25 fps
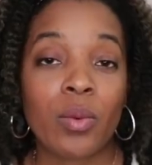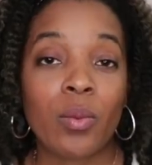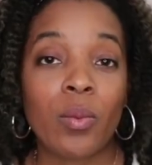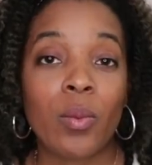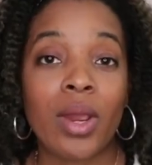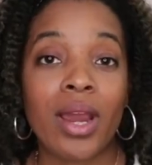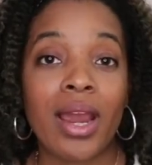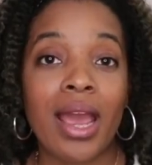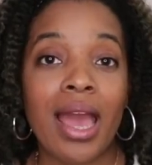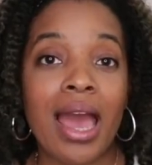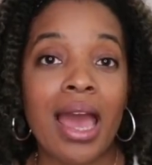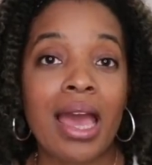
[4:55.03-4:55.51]

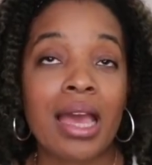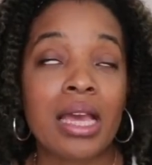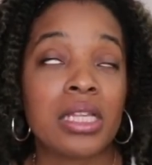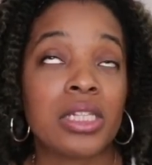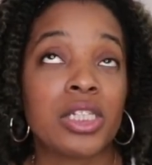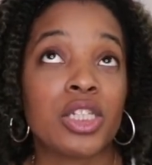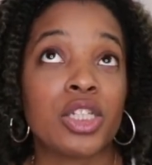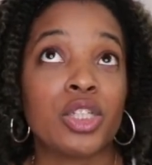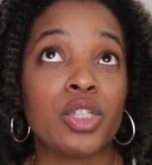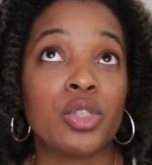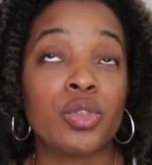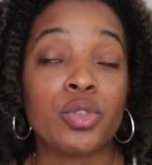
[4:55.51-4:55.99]

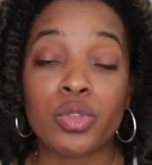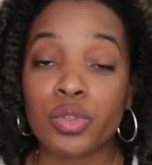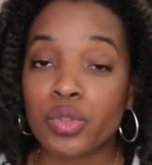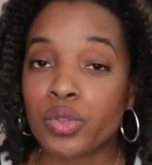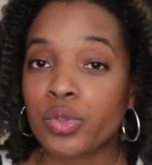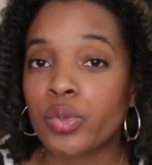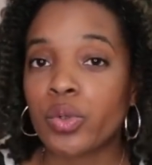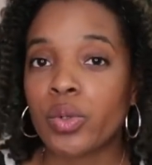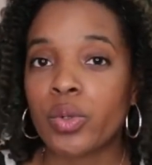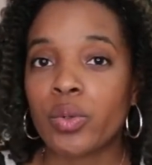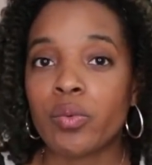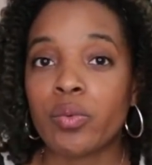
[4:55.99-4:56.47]
whereas a user
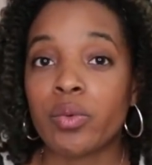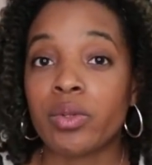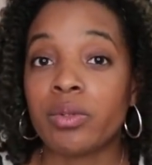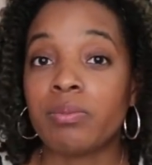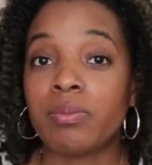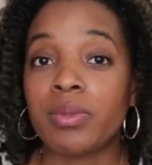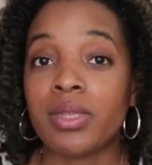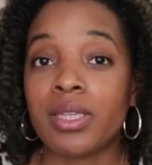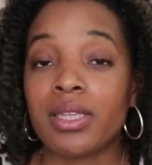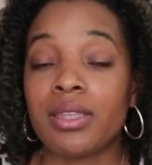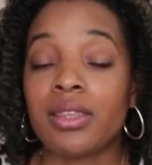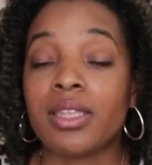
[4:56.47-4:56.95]
story
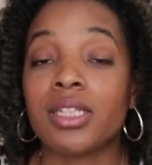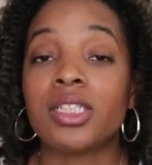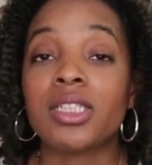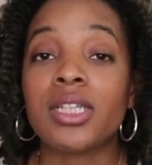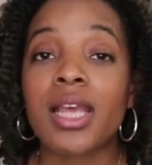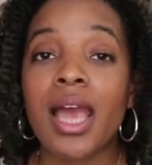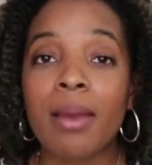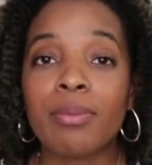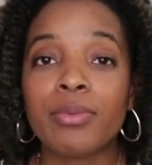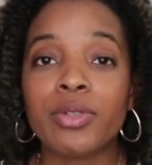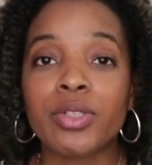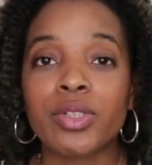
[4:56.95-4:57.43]
would be the
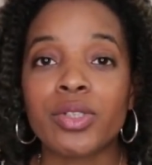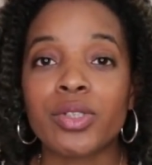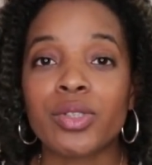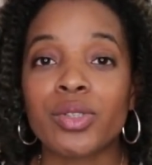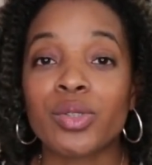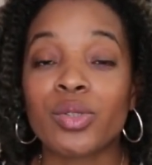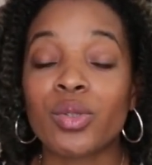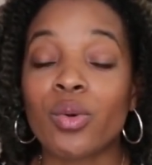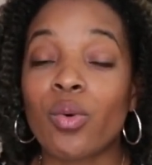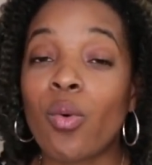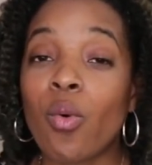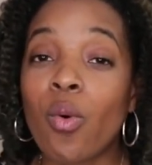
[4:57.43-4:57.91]

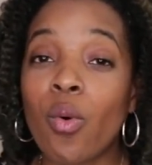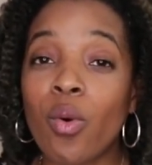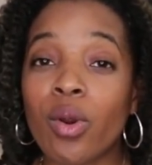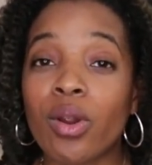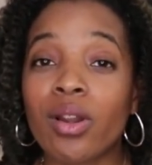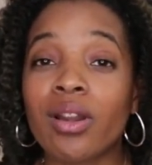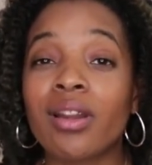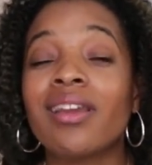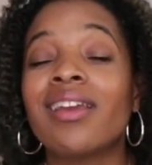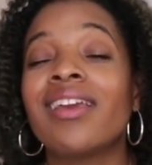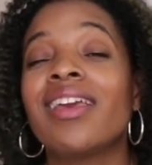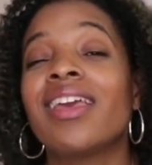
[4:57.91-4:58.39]
chapters,
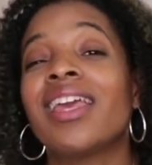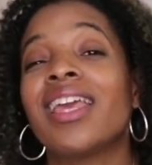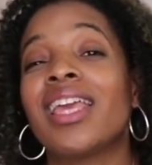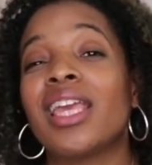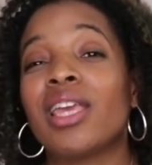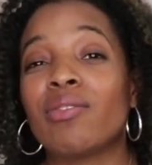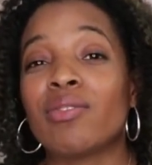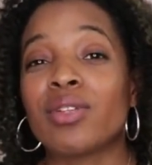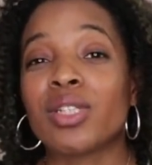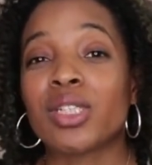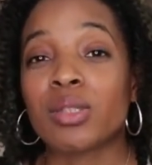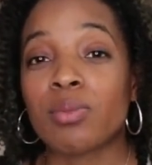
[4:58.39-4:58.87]
or
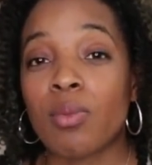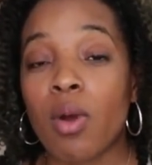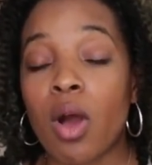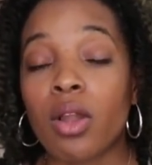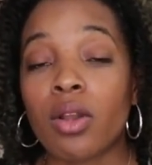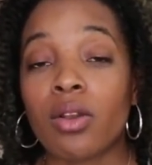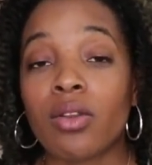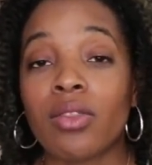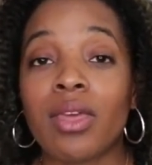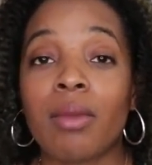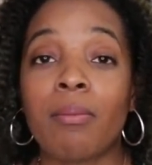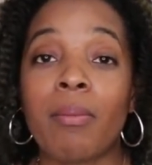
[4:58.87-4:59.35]
even
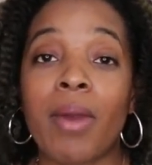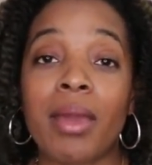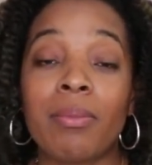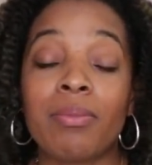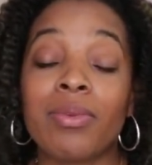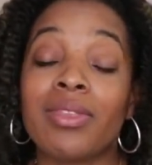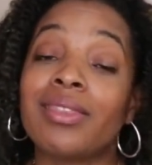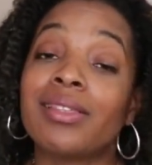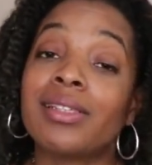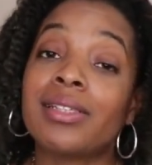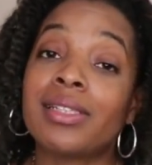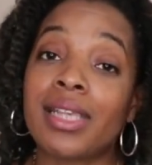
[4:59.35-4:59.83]
smaller, they
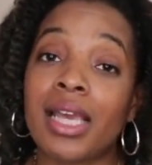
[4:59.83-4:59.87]
might be the